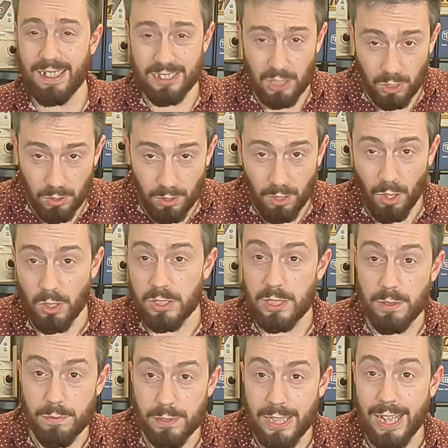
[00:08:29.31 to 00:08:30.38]
That's a
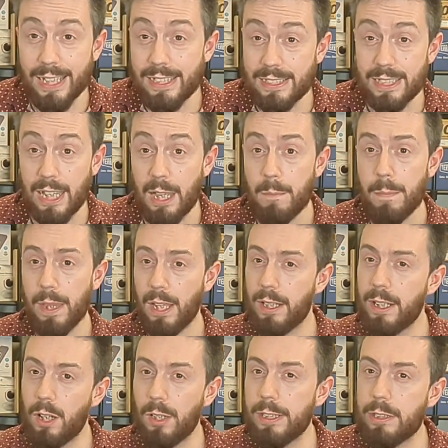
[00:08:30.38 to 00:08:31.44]
lot of data,
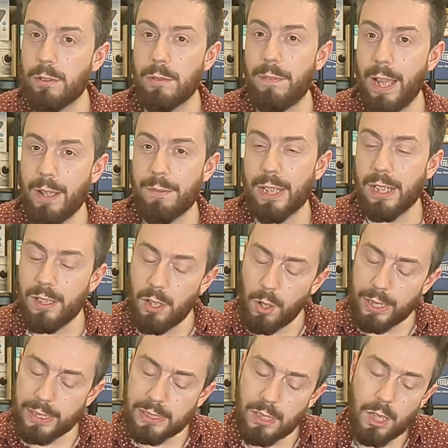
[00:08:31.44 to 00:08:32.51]
and the idea of having a
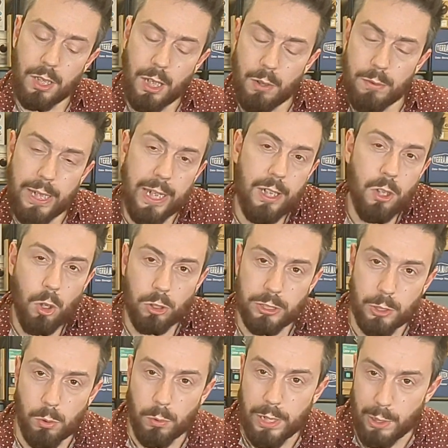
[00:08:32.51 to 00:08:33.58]
nice, low-key,
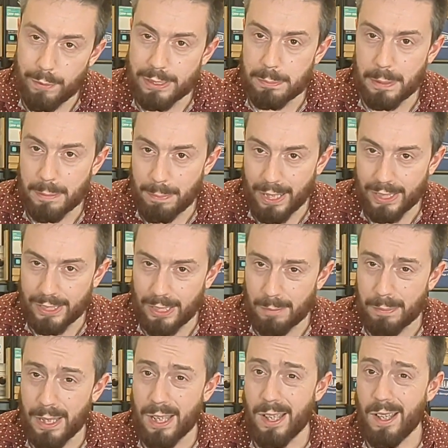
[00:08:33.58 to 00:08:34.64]
logical USB
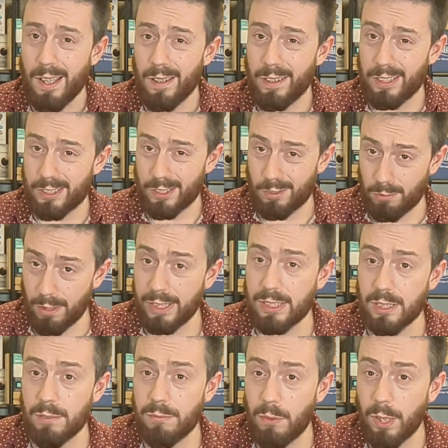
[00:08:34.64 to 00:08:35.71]
backup that's
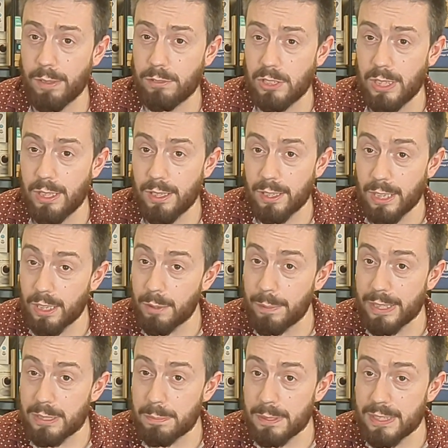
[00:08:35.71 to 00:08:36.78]
greater than 5
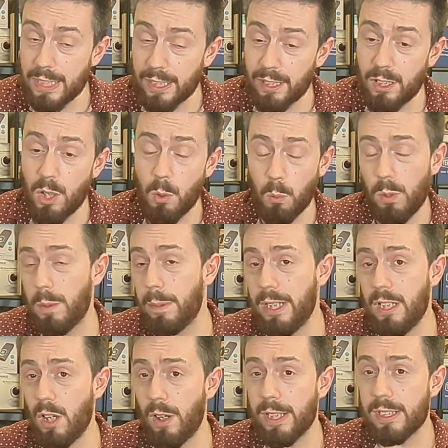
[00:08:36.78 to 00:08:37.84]
gigabits per second would have
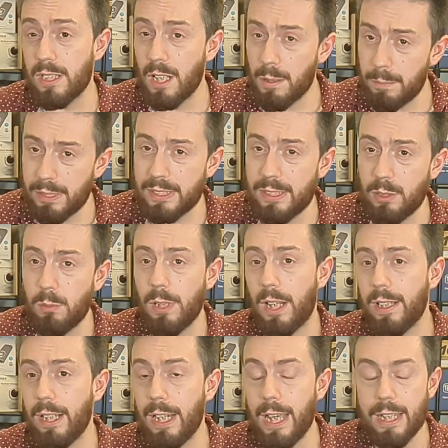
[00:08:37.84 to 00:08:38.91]
been nice, but still,
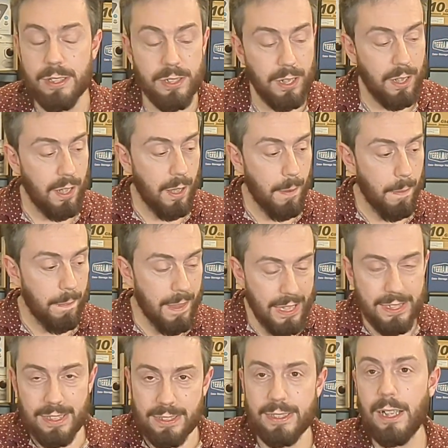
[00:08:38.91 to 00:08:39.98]
nonetheless,
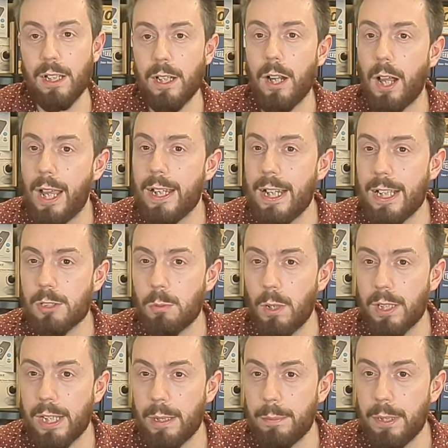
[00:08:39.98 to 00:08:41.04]
this is still a
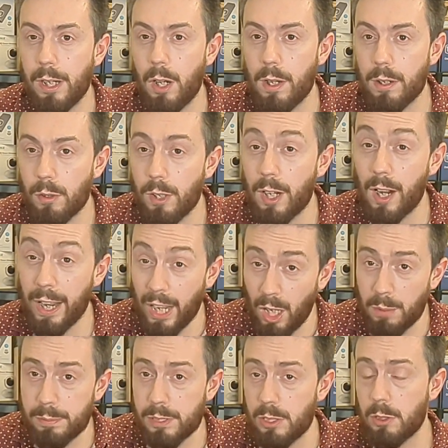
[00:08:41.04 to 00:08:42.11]
NAS worth keeping an eye on, and I
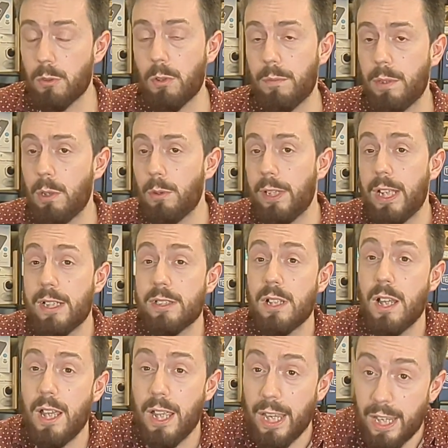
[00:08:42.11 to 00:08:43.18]
hope to do a review on
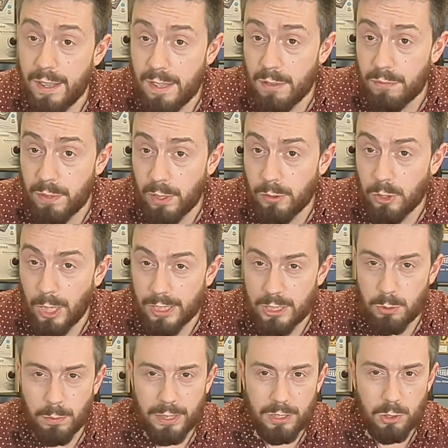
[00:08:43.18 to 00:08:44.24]
this in the future. I
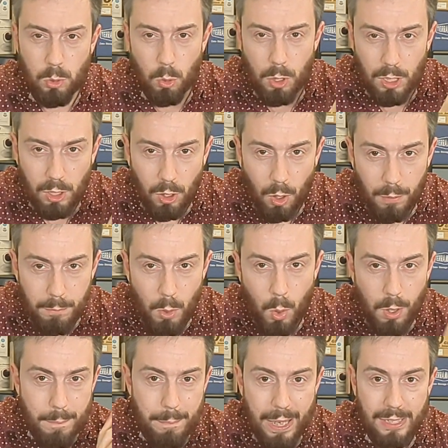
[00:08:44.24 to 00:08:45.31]
just wanted to talk a lot
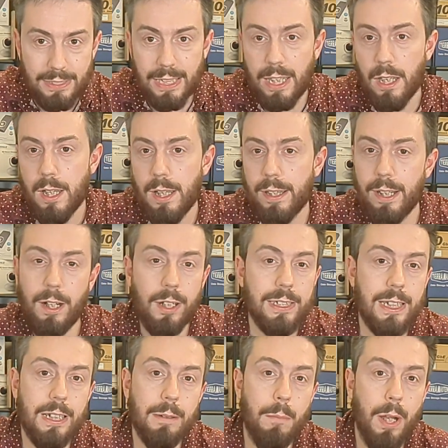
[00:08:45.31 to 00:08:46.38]
more about it than
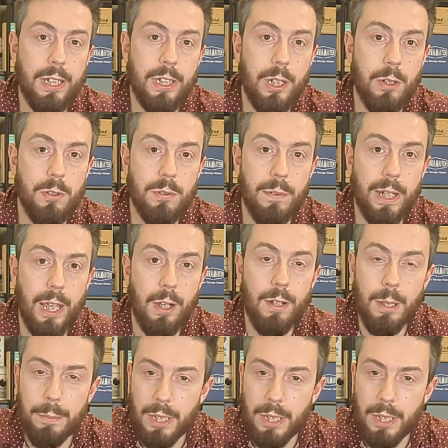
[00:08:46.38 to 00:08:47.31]
I did in my news video.